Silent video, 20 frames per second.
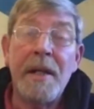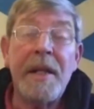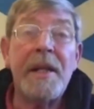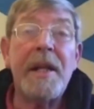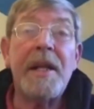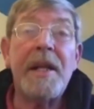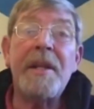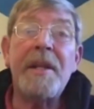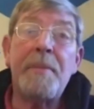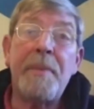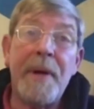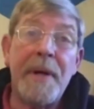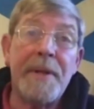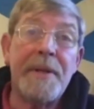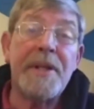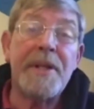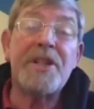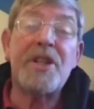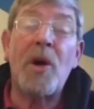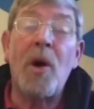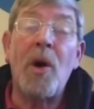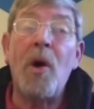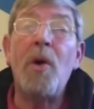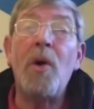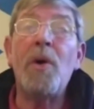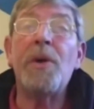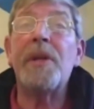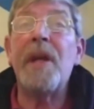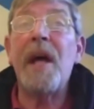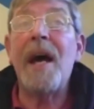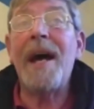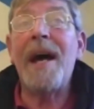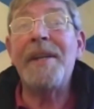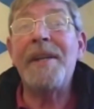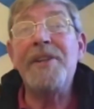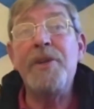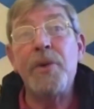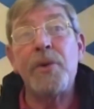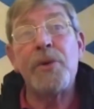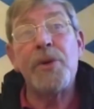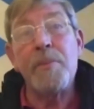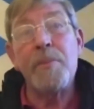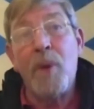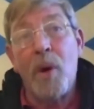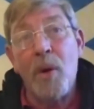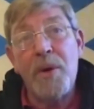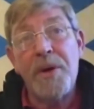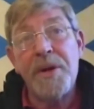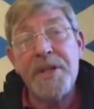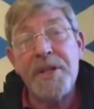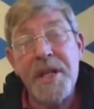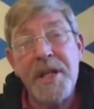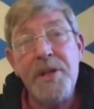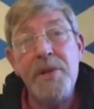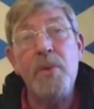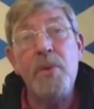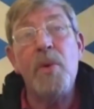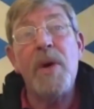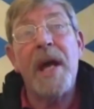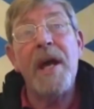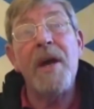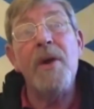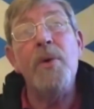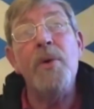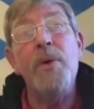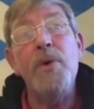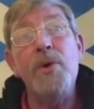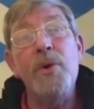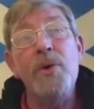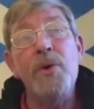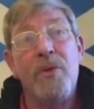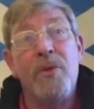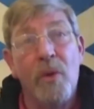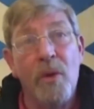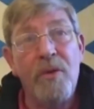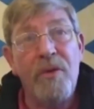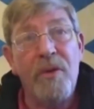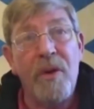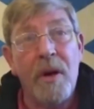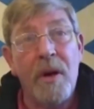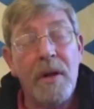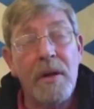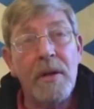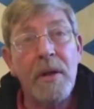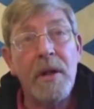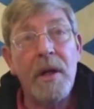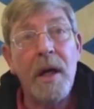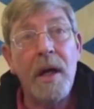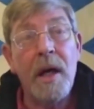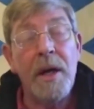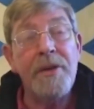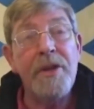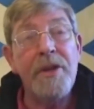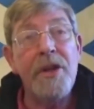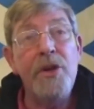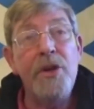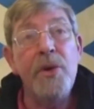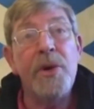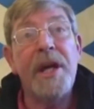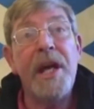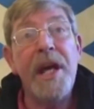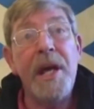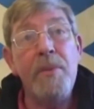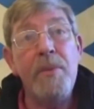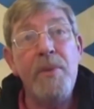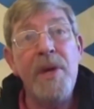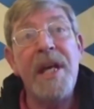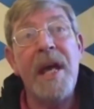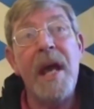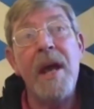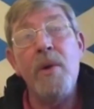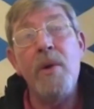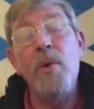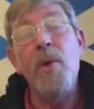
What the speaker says: In an independent Scotland, in your democracy, you'll get who you vote for. In the UK, we